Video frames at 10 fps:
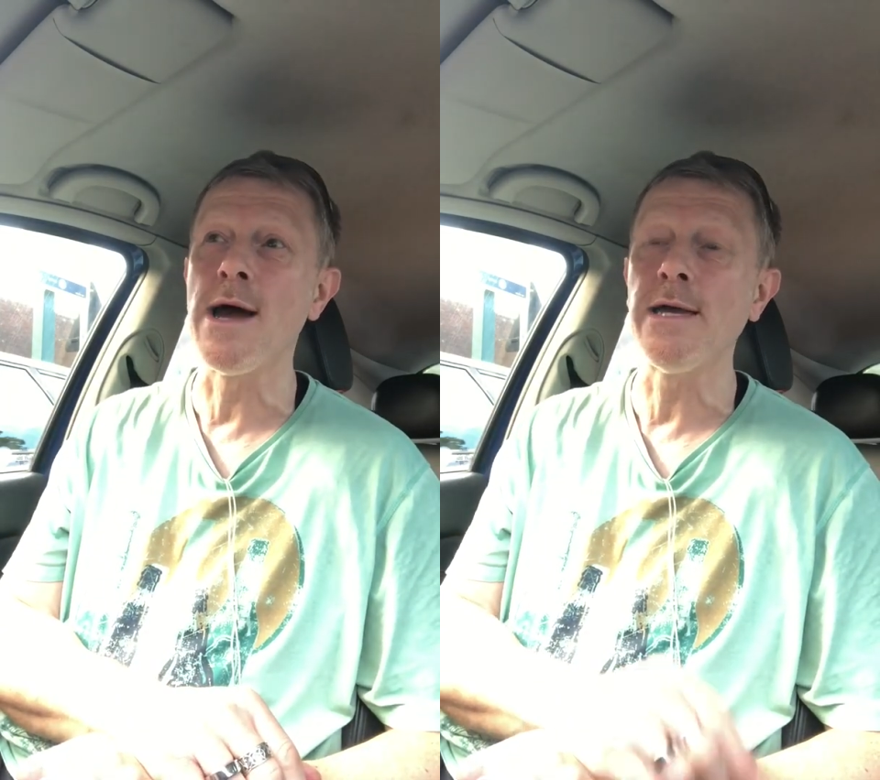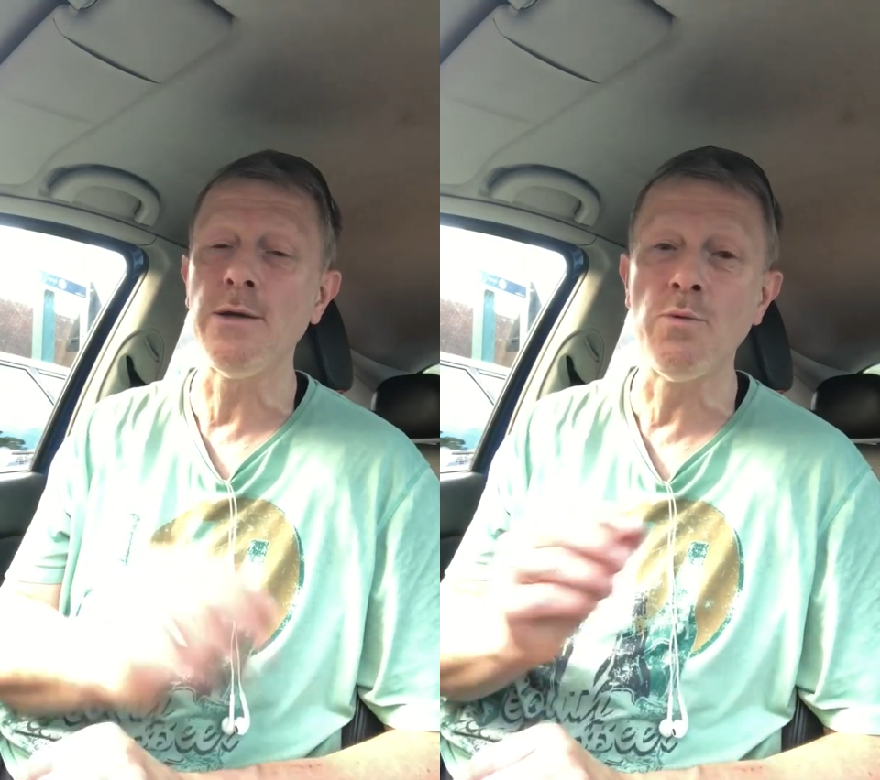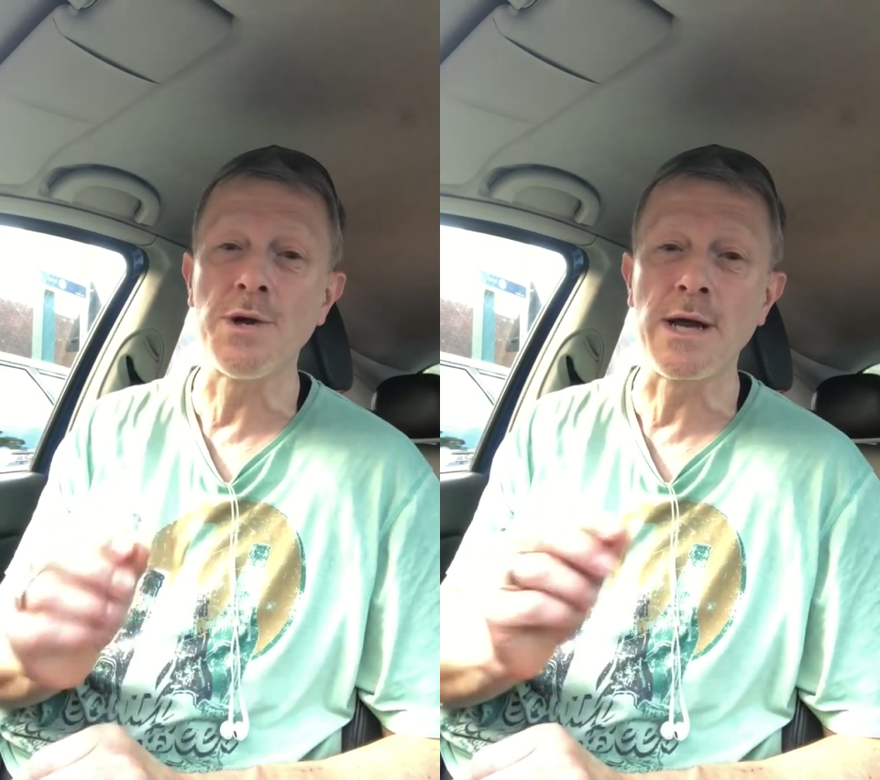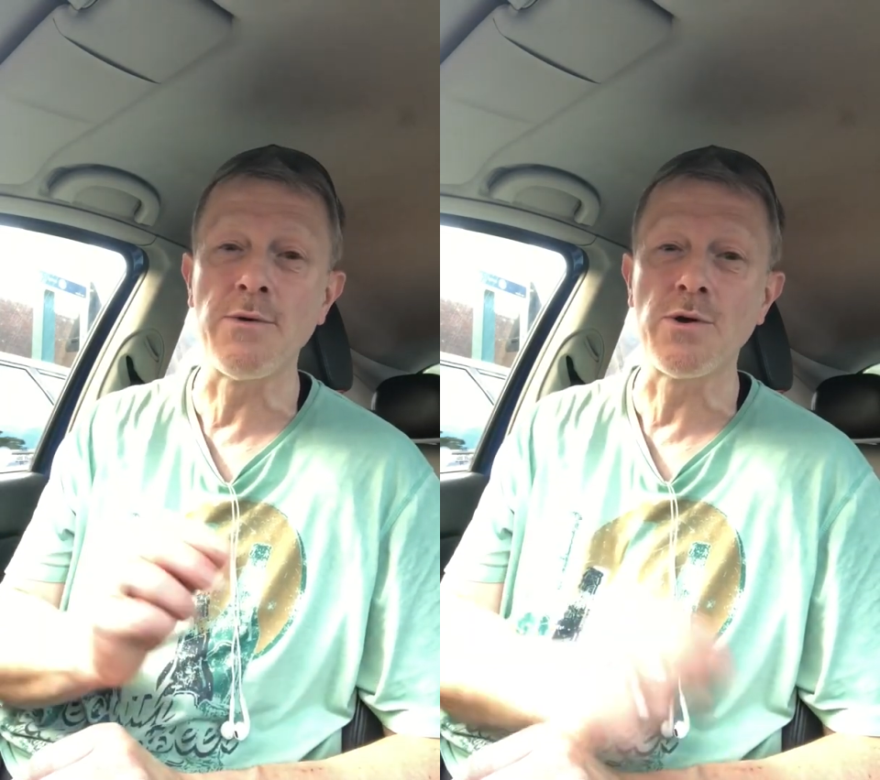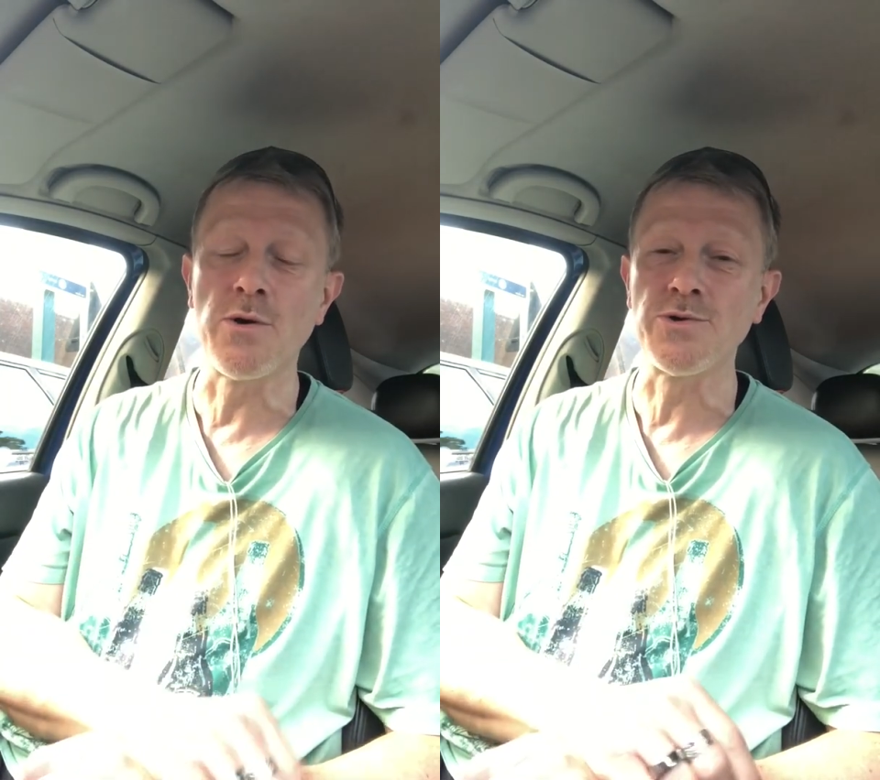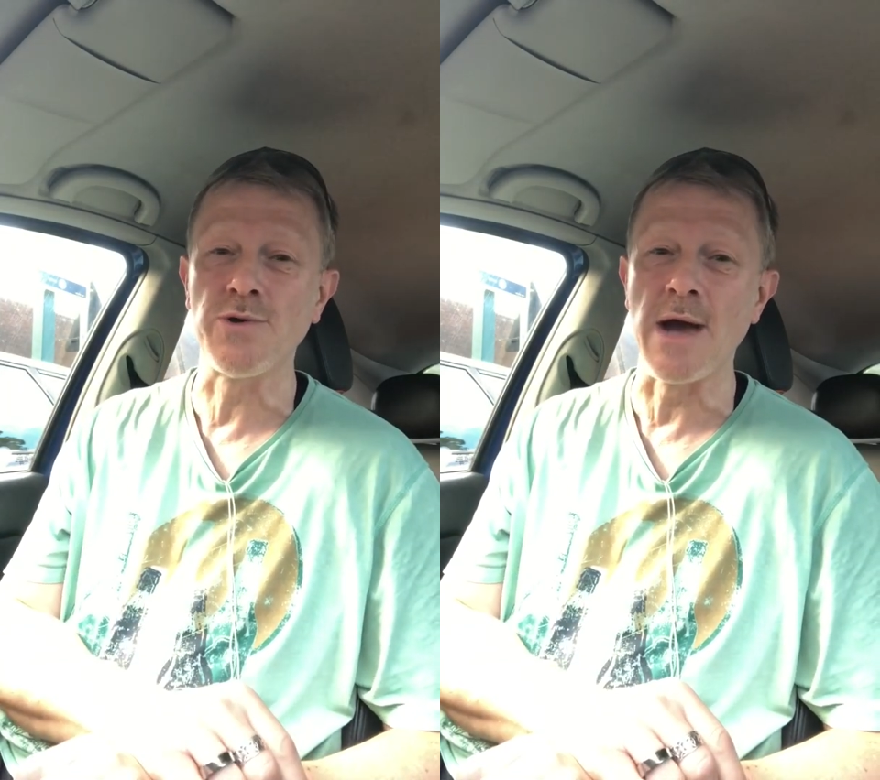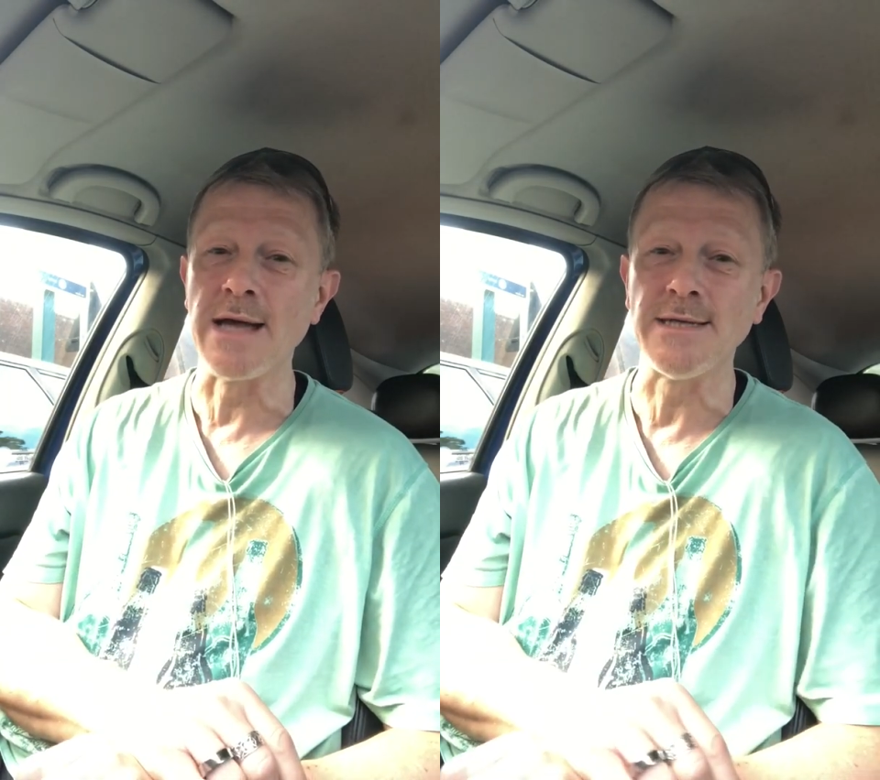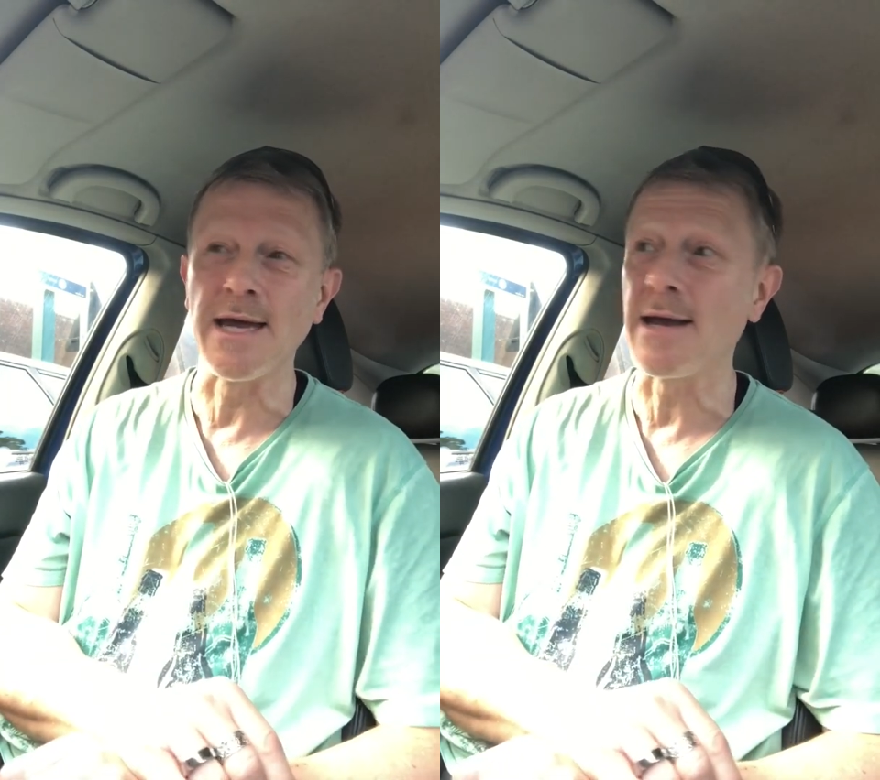you want to go
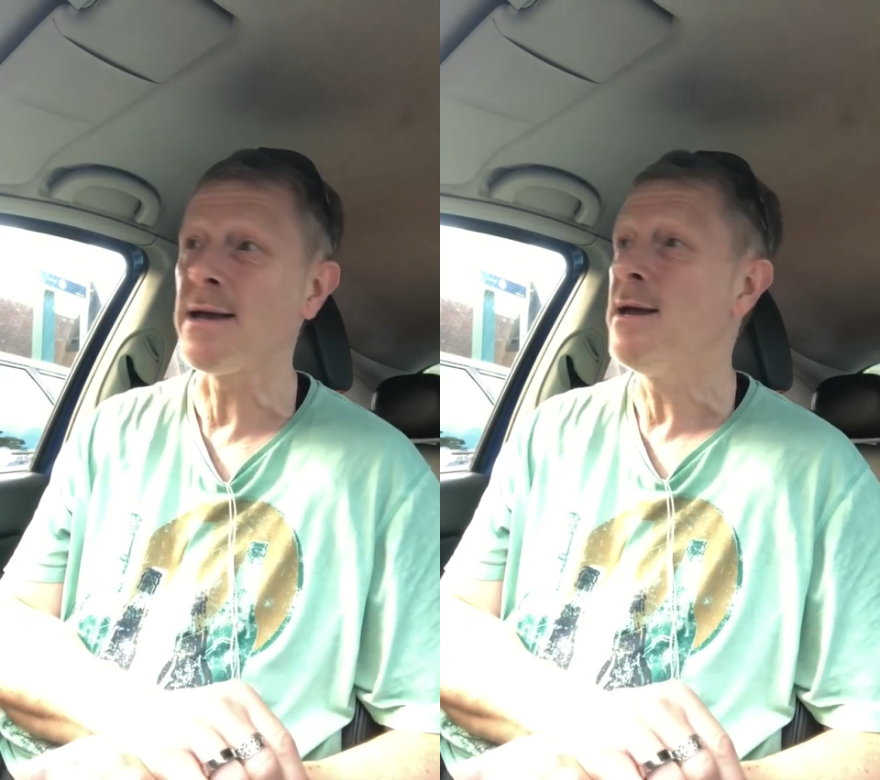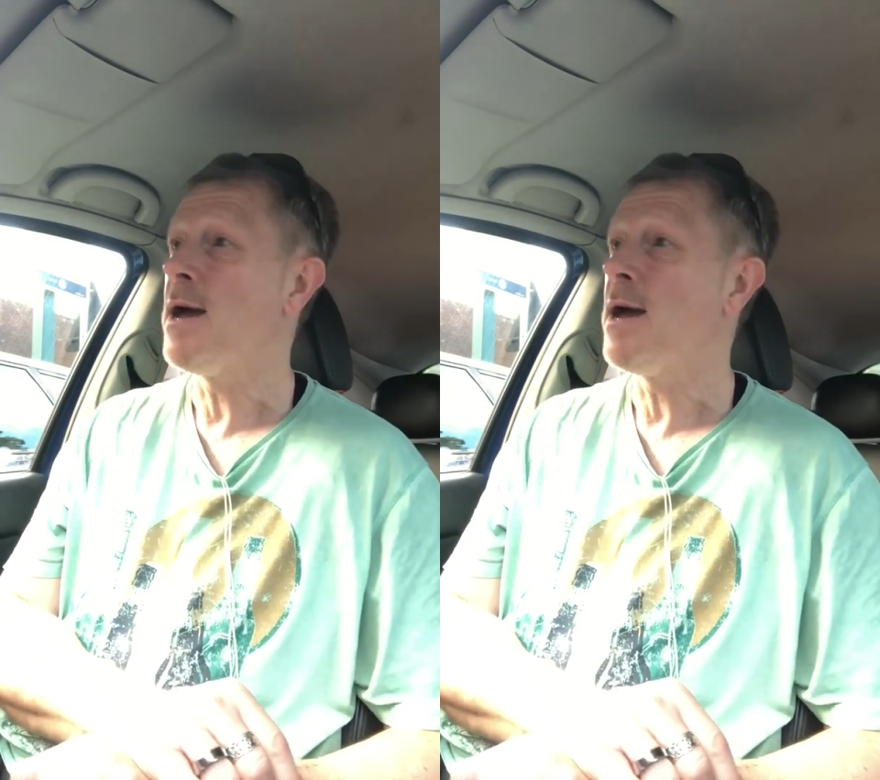contracting.